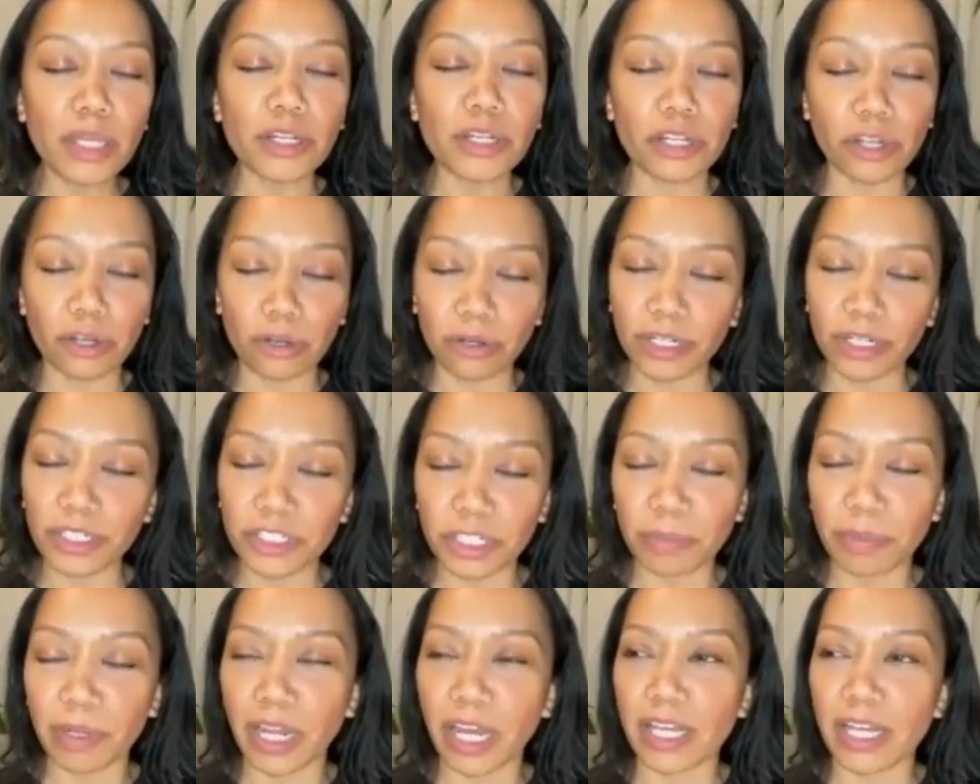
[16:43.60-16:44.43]
during
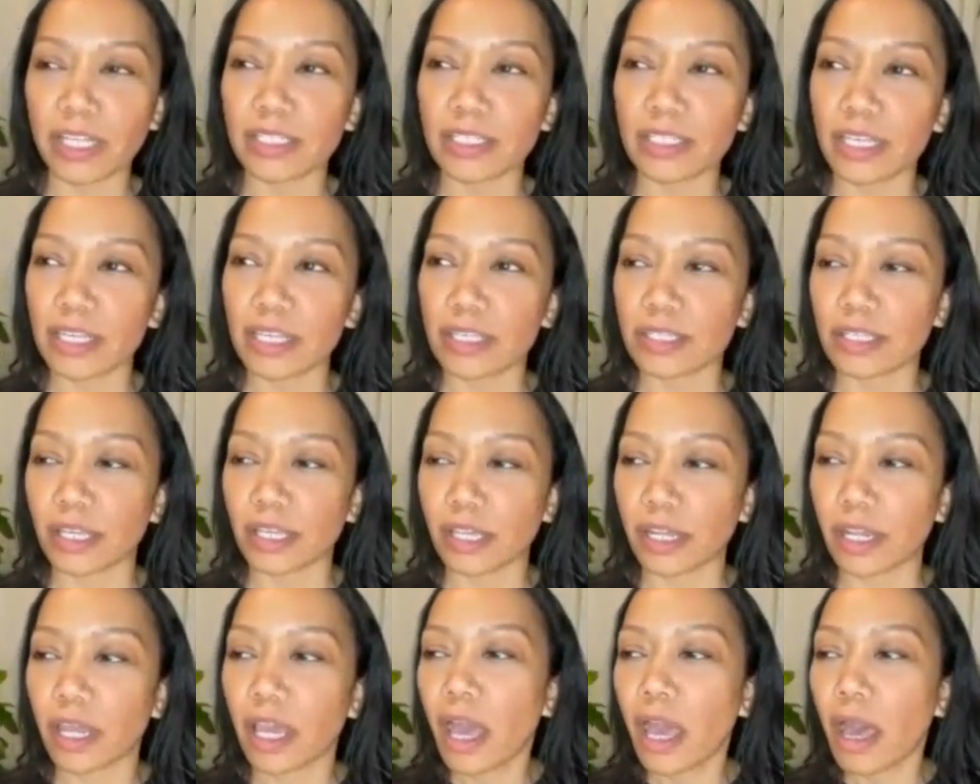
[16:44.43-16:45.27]
Gemini
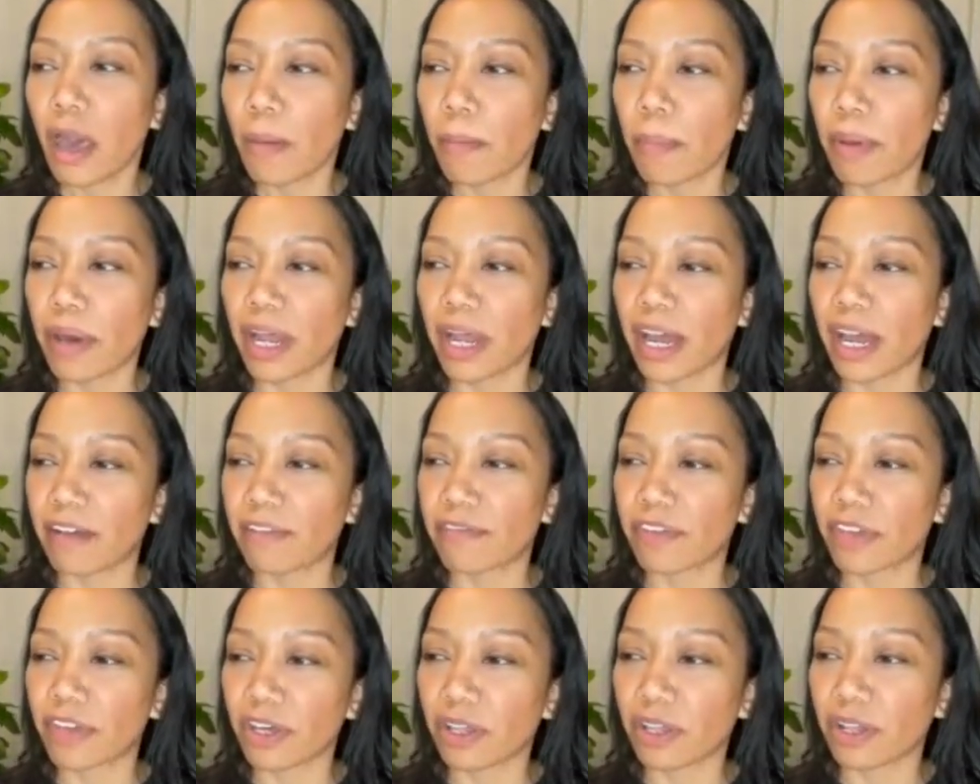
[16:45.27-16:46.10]
season. But I
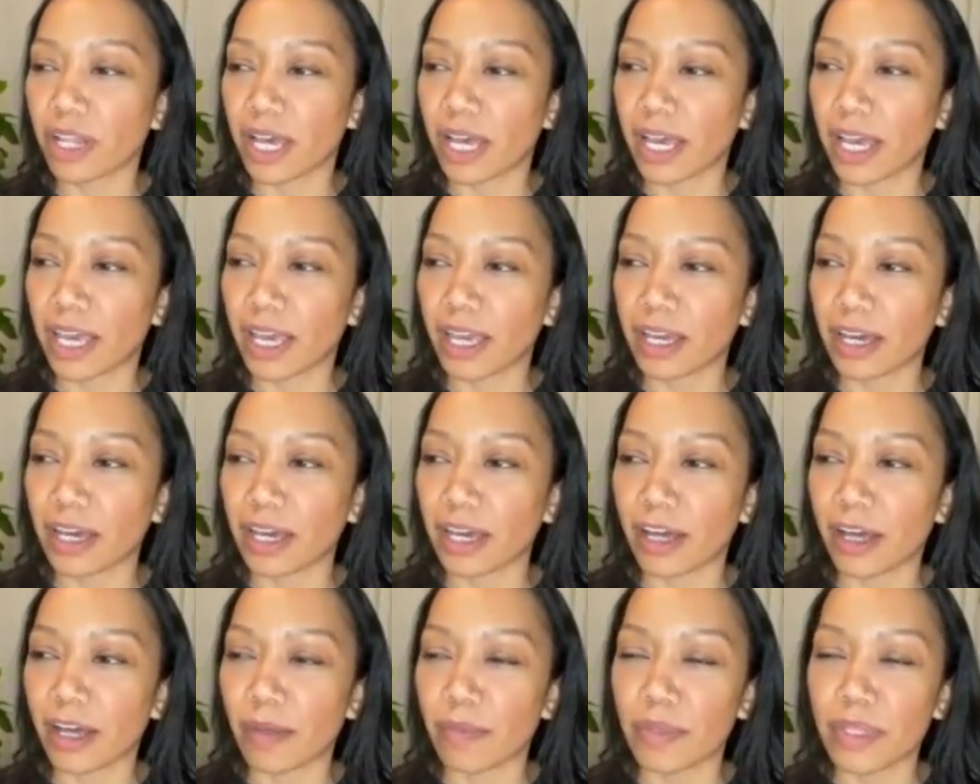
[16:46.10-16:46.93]
feel like
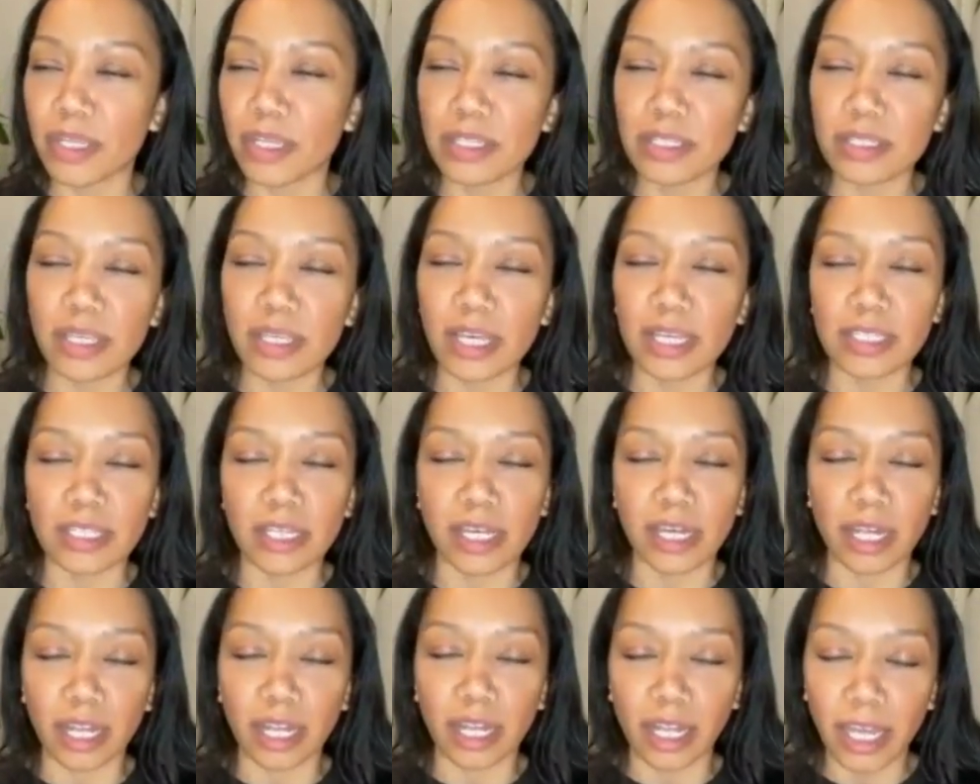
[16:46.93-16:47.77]
this as a
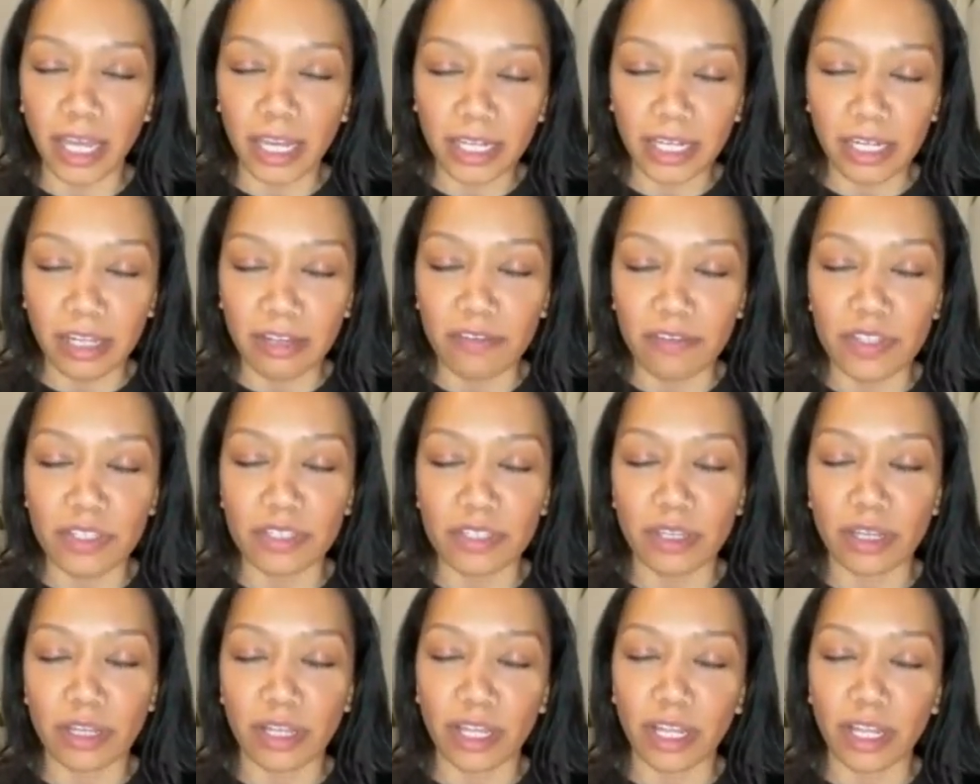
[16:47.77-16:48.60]
collective is
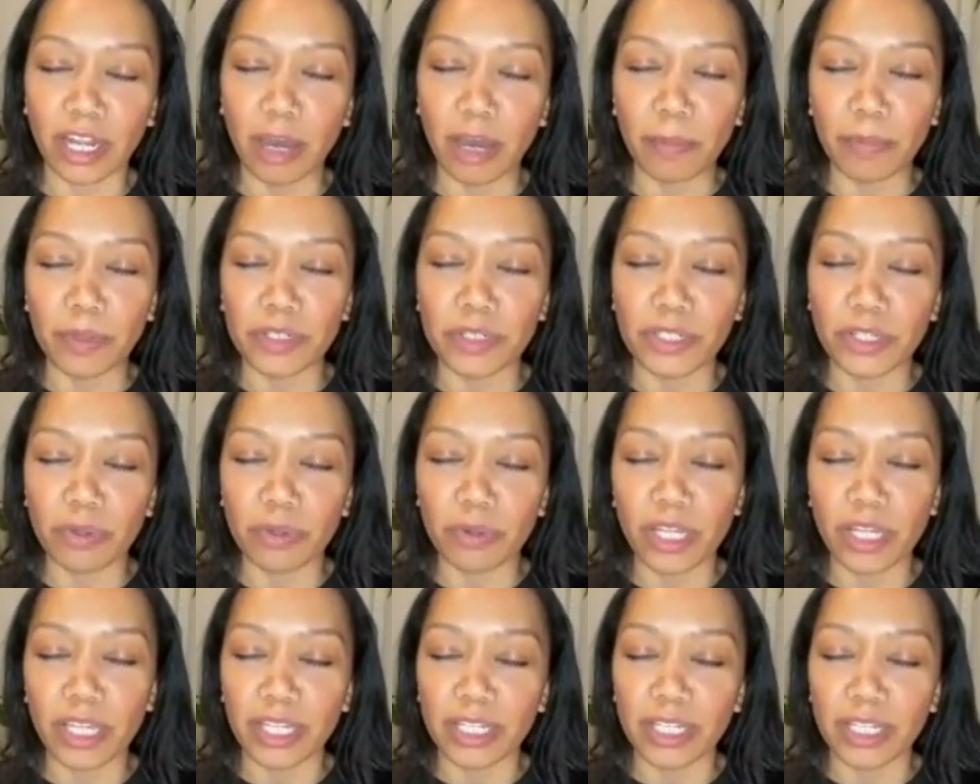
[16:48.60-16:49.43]
an
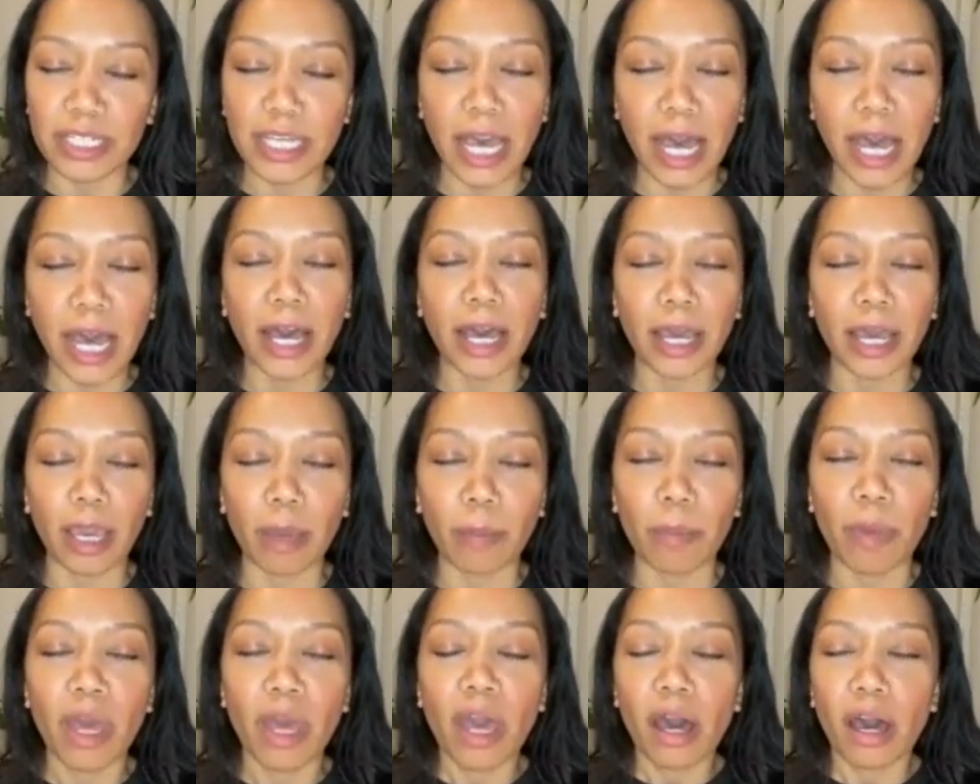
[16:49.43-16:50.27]
opportunity, a
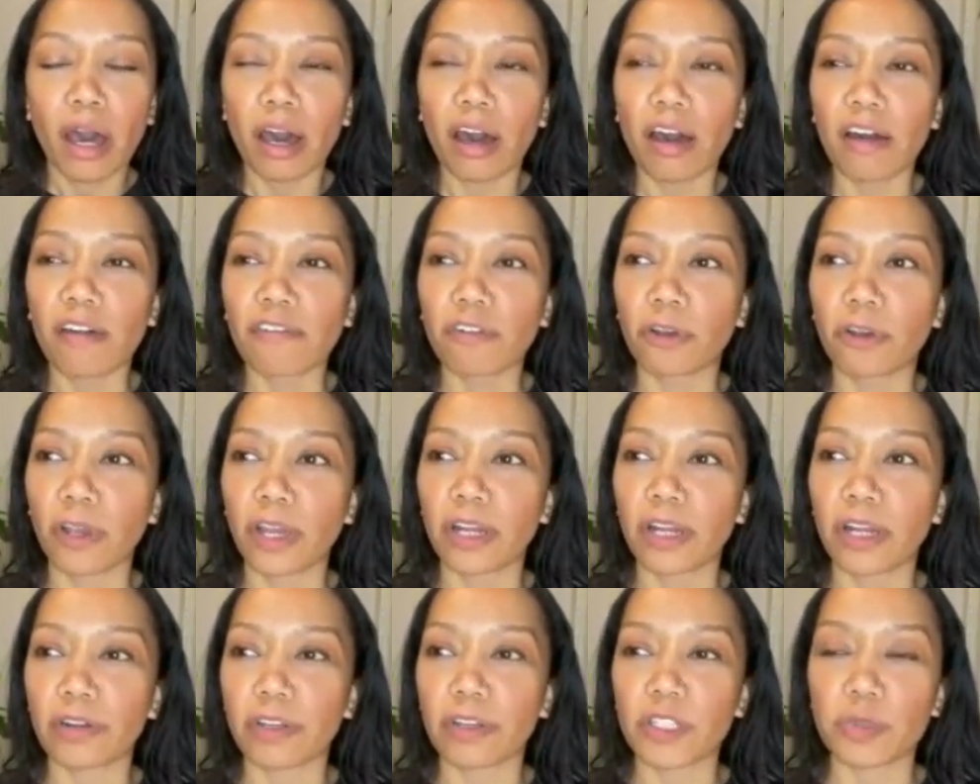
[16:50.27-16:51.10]
time of
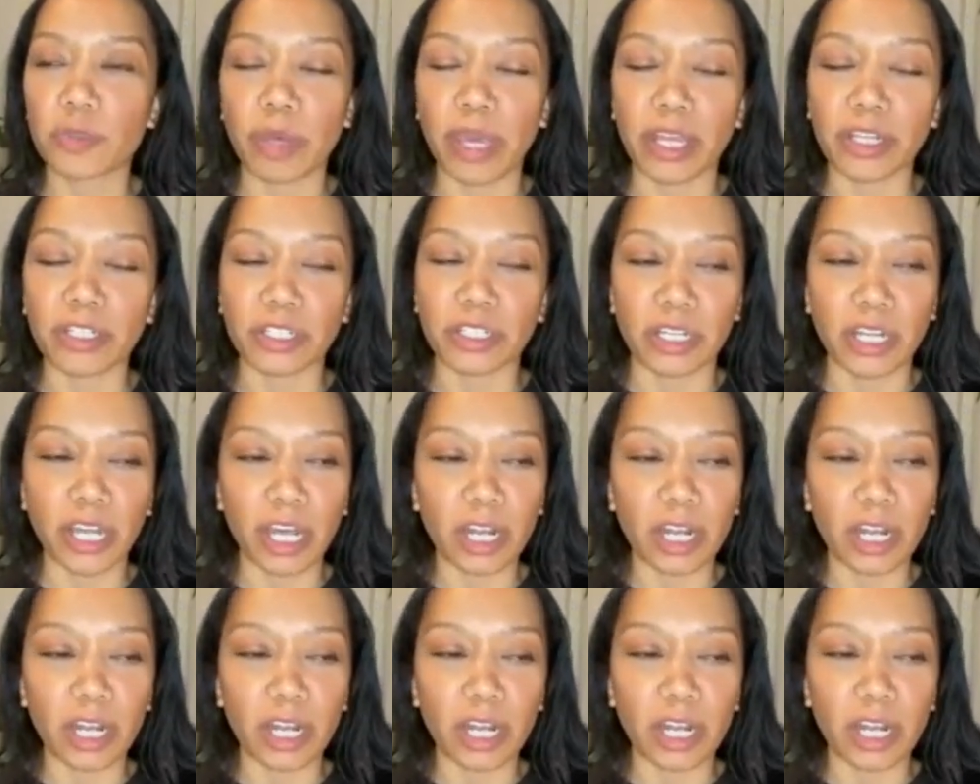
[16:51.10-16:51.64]
greater expansion.